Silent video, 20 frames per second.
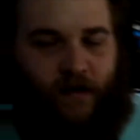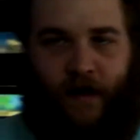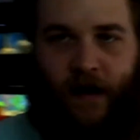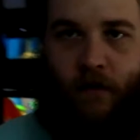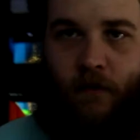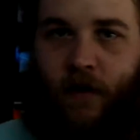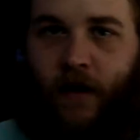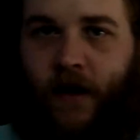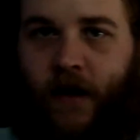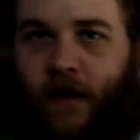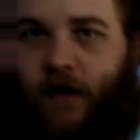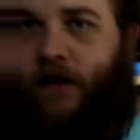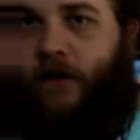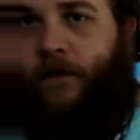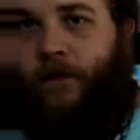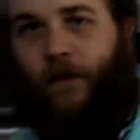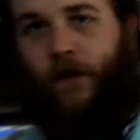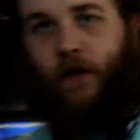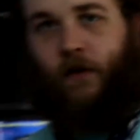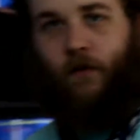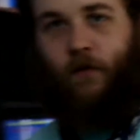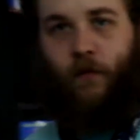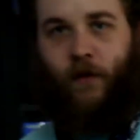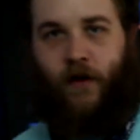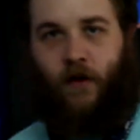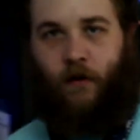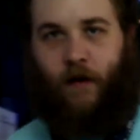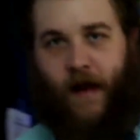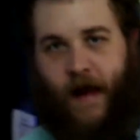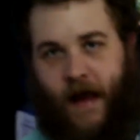that way we
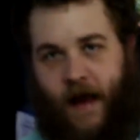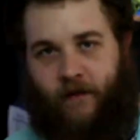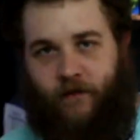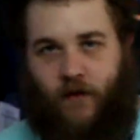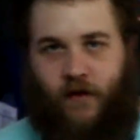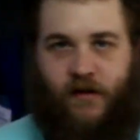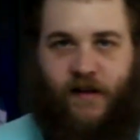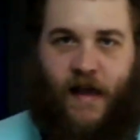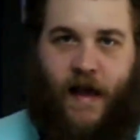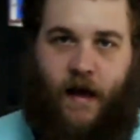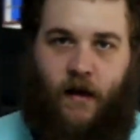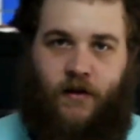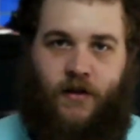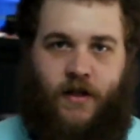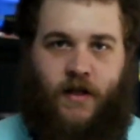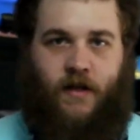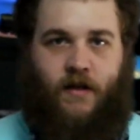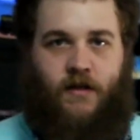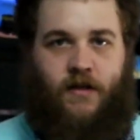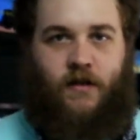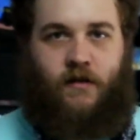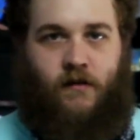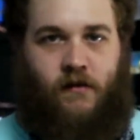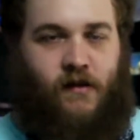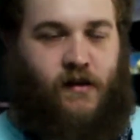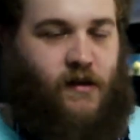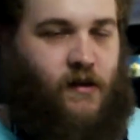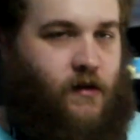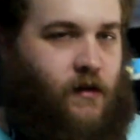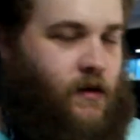don't have those algae
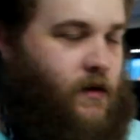issues.